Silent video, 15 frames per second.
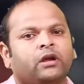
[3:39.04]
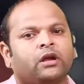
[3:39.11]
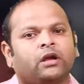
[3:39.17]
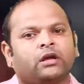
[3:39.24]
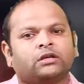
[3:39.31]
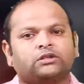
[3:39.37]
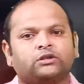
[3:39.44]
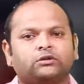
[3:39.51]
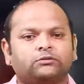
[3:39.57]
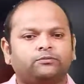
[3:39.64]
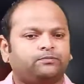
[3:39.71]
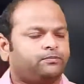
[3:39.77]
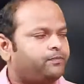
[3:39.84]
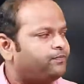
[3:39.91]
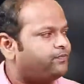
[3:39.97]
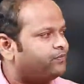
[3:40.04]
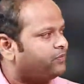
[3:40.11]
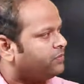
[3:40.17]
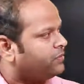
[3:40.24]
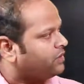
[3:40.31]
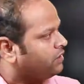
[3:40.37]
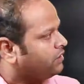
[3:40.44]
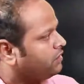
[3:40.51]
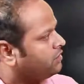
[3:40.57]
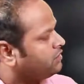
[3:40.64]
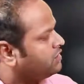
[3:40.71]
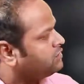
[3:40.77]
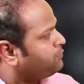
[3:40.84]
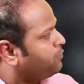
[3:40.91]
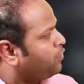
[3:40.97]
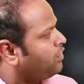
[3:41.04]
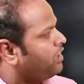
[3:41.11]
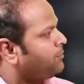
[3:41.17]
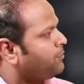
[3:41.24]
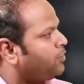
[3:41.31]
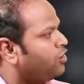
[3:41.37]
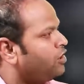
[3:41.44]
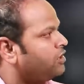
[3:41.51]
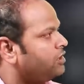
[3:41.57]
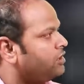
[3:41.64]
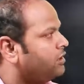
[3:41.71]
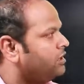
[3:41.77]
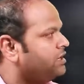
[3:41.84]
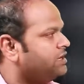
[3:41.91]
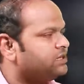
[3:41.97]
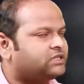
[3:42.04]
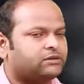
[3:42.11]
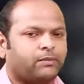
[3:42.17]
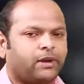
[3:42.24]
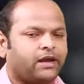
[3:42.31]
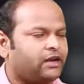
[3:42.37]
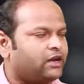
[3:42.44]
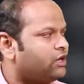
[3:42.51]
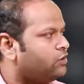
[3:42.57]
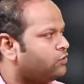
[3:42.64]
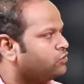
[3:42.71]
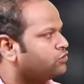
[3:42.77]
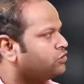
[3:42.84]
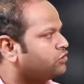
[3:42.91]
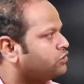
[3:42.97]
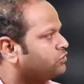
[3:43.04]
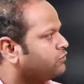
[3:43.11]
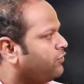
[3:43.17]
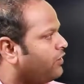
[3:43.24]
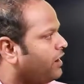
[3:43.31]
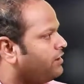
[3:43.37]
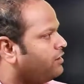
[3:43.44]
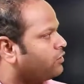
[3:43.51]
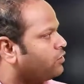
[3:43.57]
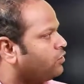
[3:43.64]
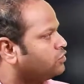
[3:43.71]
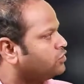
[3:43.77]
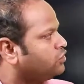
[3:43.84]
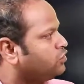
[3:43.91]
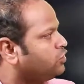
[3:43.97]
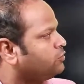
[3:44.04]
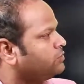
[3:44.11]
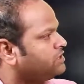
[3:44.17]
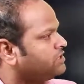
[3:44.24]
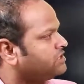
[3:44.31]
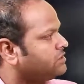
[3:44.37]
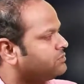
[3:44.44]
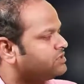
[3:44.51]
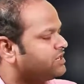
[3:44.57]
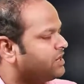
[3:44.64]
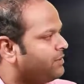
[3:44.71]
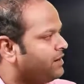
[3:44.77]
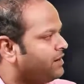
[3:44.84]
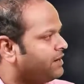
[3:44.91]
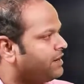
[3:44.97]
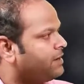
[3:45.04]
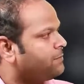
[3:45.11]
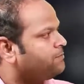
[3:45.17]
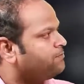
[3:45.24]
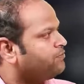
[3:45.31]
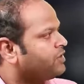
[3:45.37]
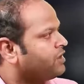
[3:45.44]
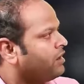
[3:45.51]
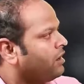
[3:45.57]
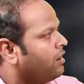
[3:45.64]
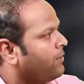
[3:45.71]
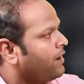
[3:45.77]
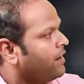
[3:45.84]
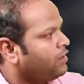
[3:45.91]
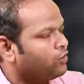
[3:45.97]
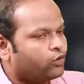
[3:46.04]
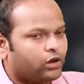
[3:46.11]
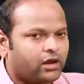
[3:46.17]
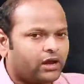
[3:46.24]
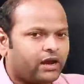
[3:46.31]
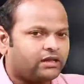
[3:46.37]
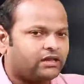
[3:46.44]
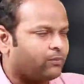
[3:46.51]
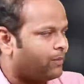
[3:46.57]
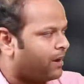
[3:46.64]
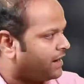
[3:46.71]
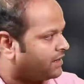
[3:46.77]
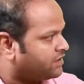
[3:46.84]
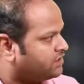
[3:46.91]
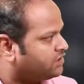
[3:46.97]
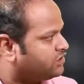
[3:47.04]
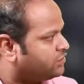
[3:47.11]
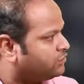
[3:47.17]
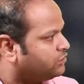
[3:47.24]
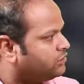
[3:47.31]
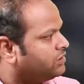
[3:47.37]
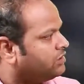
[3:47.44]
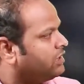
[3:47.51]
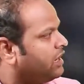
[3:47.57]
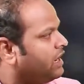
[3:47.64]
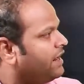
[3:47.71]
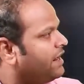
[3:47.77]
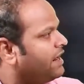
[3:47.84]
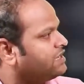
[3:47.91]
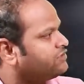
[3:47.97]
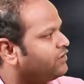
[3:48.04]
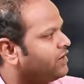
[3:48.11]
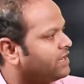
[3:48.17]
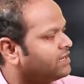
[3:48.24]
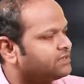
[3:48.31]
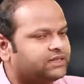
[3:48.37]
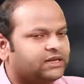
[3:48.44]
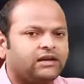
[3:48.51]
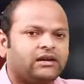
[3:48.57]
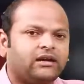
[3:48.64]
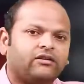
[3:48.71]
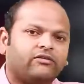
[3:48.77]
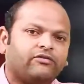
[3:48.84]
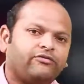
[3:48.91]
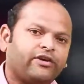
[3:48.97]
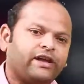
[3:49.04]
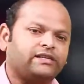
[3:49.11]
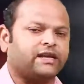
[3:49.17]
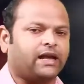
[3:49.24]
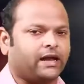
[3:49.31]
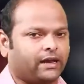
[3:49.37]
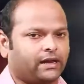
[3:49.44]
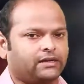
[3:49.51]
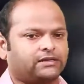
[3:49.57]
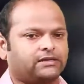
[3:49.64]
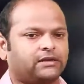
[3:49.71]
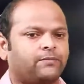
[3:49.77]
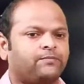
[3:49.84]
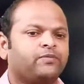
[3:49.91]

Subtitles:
So, this polar plot is mainly used to find the closed loop system stability by looking at the magnitude and as well as the phase angles.